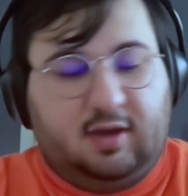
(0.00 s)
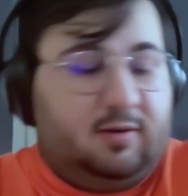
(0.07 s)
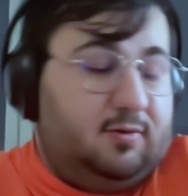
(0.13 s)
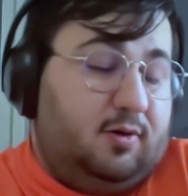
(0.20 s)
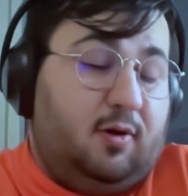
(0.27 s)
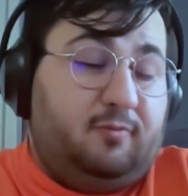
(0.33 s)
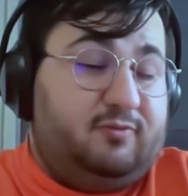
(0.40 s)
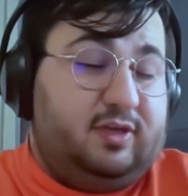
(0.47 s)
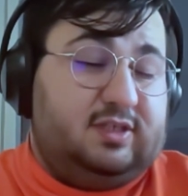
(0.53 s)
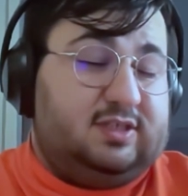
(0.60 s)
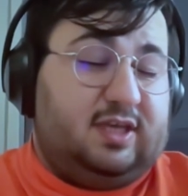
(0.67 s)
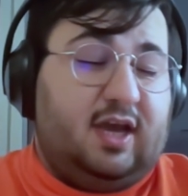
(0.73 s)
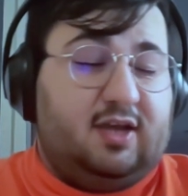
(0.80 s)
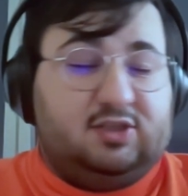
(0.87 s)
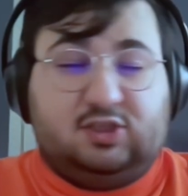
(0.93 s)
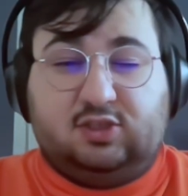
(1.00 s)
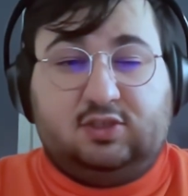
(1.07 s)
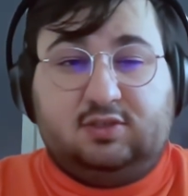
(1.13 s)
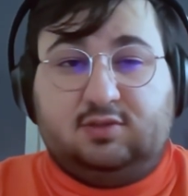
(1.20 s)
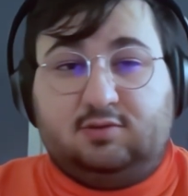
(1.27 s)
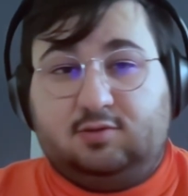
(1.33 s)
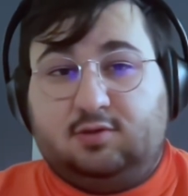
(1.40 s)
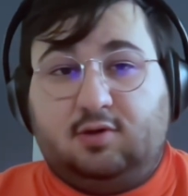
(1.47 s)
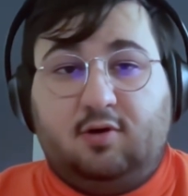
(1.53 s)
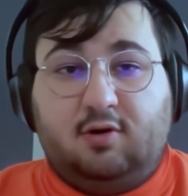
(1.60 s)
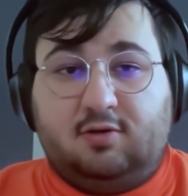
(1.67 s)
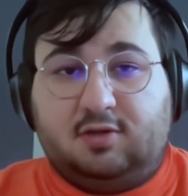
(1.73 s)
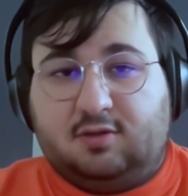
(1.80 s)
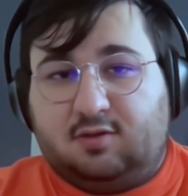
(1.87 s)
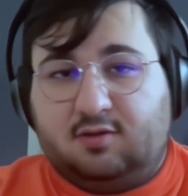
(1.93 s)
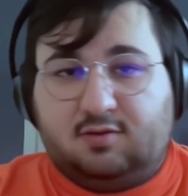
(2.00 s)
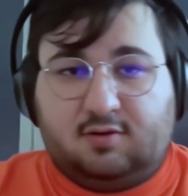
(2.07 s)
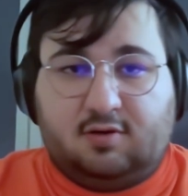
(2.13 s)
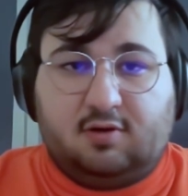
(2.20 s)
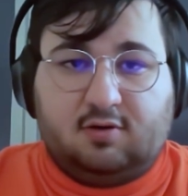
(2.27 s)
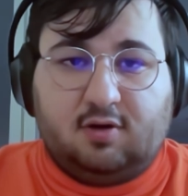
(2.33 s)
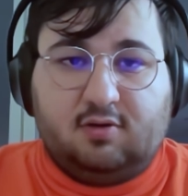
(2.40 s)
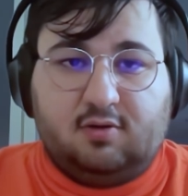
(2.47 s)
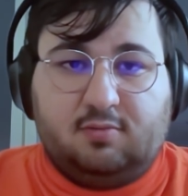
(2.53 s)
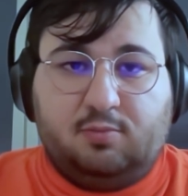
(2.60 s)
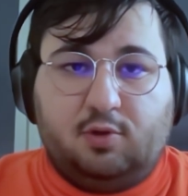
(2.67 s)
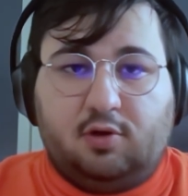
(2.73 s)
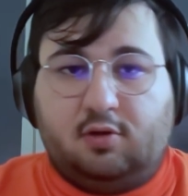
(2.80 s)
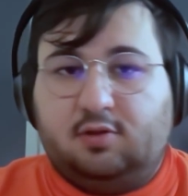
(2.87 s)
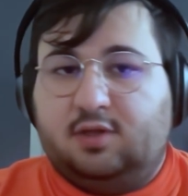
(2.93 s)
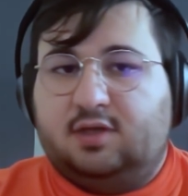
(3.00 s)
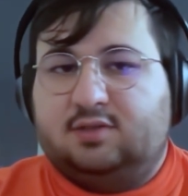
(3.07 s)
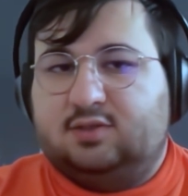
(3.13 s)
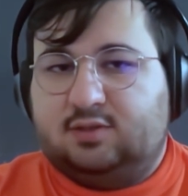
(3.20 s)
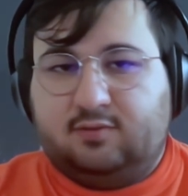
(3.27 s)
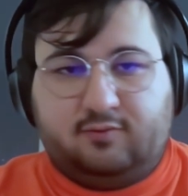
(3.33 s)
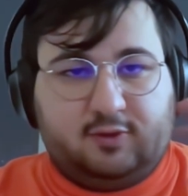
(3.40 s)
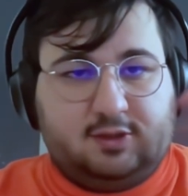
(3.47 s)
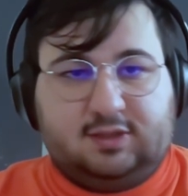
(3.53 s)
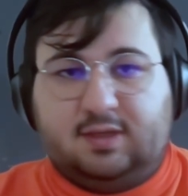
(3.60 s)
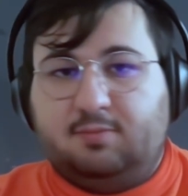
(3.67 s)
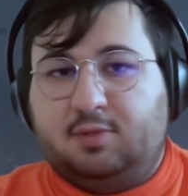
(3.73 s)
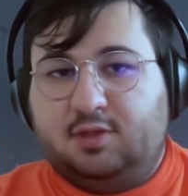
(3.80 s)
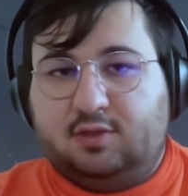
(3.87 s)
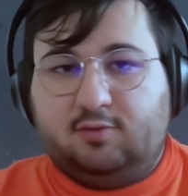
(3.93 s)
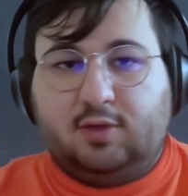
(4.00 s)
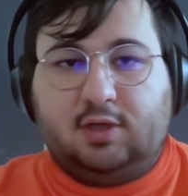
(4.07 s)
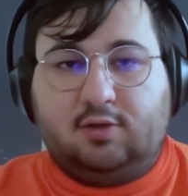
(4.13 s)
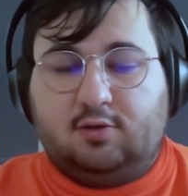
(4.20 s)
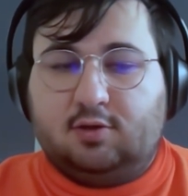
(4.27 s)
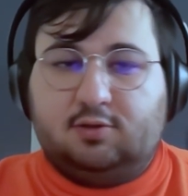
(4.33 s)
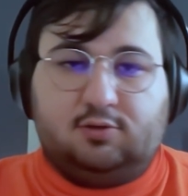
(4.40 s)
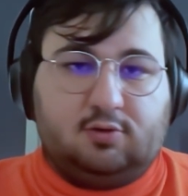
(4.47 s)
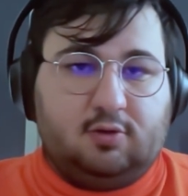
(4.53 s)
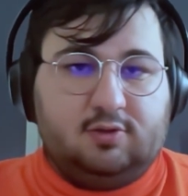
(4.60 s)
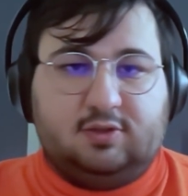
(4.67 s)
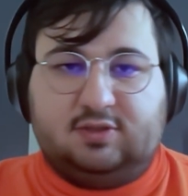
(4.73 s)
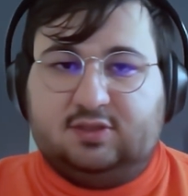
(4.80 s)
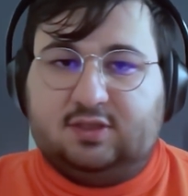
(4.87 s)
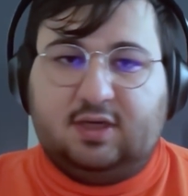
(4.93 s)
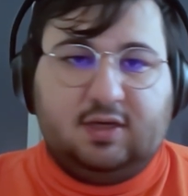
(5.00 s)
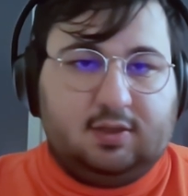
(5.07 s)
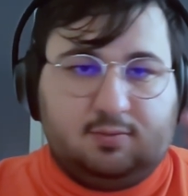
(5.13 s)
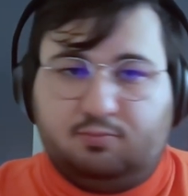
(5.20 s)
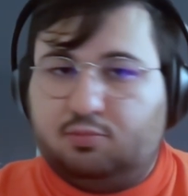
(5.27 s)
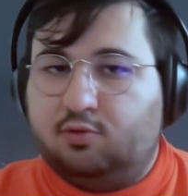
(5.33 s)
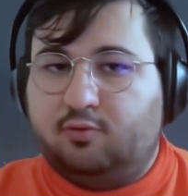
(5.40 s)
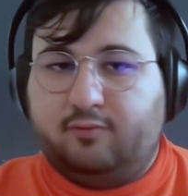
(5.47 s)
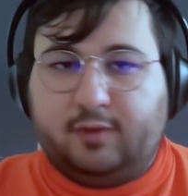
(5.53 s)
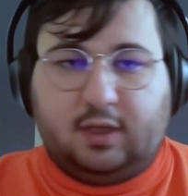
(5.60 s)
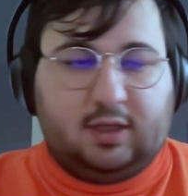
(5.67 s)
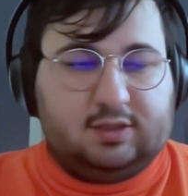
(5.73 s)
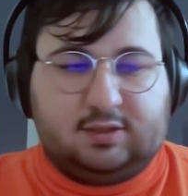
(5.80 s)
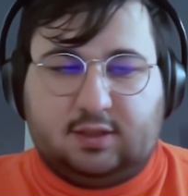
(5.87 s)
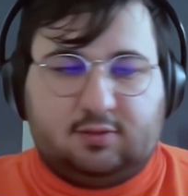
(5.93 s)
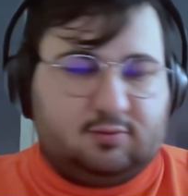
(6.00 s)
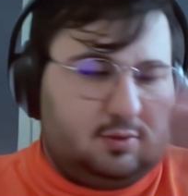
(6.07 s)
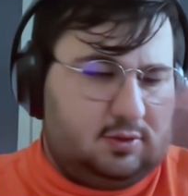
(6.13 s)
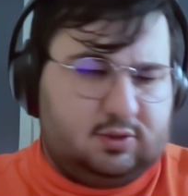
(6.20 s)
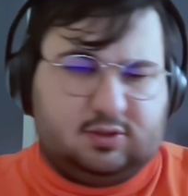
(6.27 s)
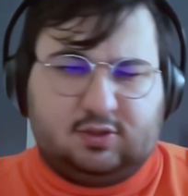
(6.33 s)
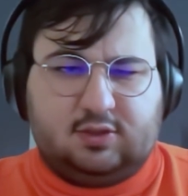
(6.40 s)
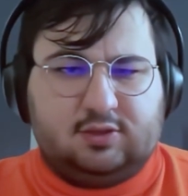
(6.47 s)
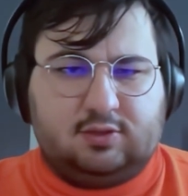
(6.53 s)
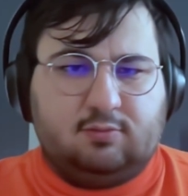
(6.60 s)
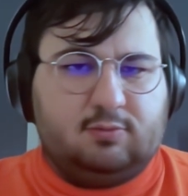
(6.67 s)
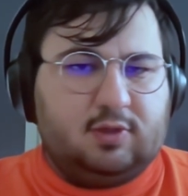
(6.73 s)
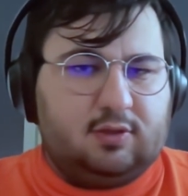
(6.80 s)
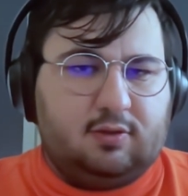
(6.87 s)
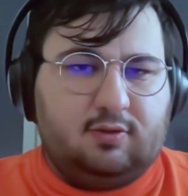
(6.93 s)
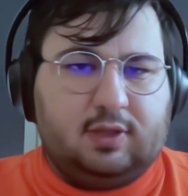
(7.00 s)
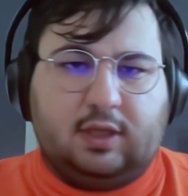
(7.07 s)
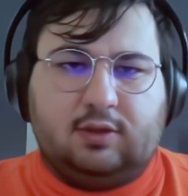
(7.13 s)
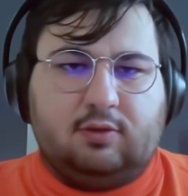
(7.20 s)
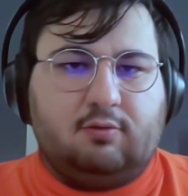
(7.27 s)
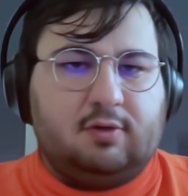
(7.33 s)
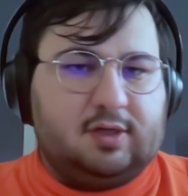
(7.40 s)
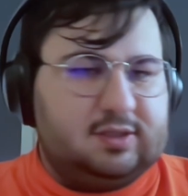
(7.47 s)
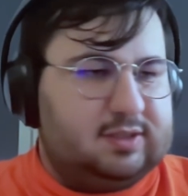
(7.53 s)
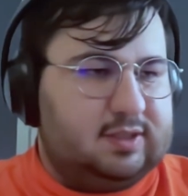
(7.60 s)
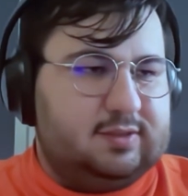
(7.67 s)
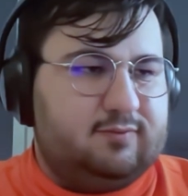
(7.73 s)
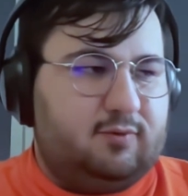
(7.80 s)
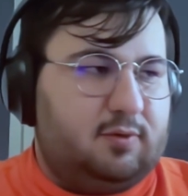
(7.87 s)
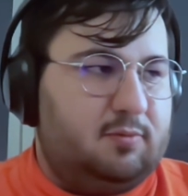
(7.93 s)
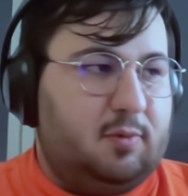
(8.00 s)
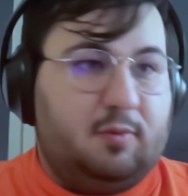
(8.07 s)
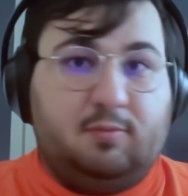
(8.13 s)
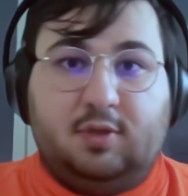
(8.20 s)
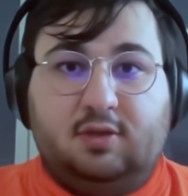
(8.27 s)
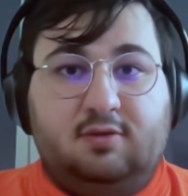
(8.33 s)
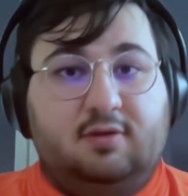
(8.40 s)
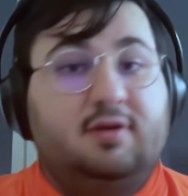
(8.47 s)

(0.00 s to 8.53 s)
Obviously, I just disregarded that there are other bottlenecks. So, for example, the way you control the state, proving, etc., just assume that they don't exist for a moment.